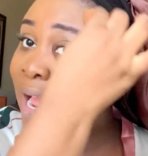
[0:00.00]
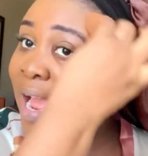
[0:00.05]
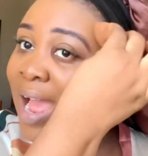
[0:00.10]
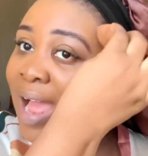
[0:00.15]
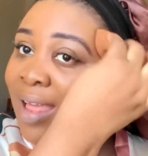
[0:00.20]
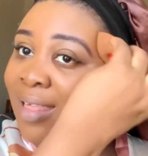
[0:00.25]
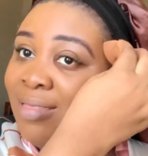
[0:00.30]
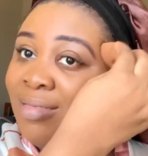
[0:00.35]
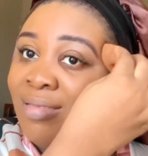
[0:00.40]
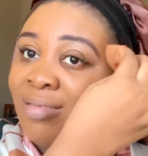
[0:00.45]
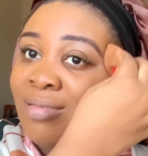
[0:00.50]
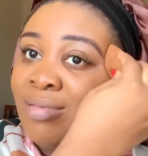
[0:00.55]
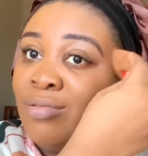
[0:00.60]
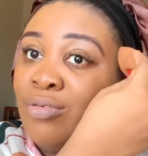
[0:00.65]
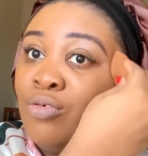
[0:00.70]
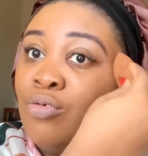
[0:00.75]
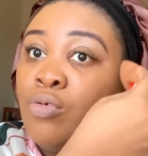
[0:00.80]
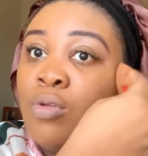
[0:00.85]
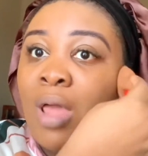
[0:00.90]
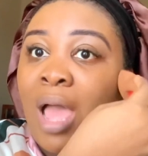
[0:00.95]
as
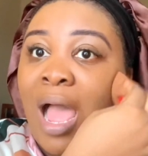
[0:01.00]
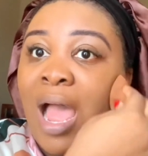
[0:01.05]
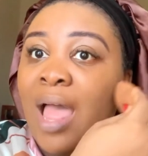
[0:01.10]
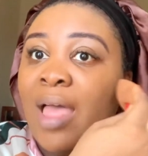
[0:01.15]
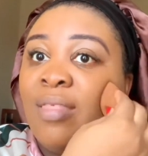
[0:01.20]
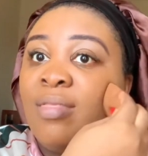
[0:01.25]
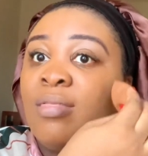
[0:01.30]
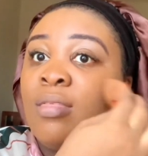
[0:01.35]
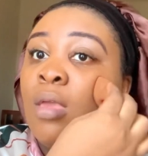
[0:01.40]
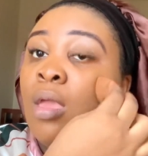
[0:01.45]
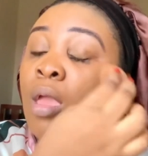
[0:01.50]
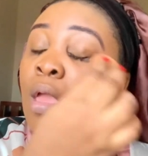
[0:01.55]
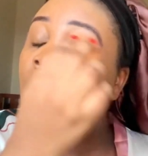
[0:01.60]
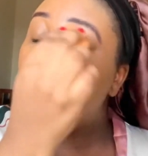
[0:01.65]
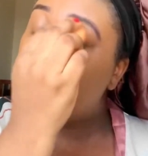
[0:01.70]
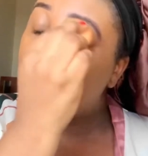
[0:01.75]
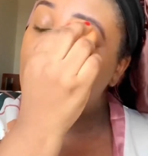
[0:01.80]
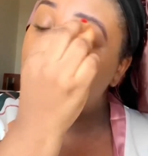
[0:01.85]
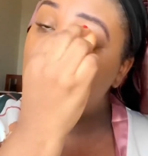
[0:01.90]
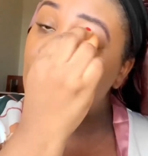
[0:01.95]
good as
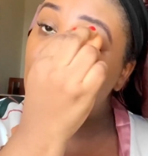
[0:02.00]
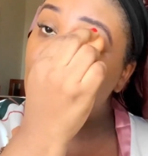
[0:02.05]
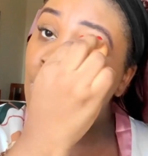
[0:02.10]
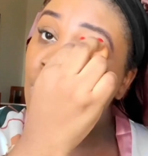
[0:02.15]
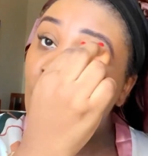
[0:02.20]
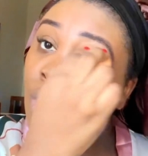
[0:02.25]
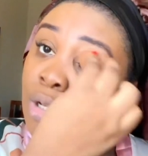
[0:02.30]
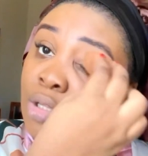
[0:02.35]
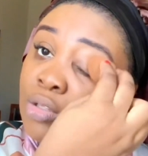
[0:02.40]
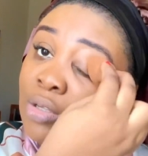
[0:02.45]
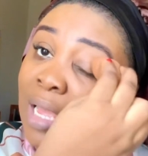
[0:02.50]
you want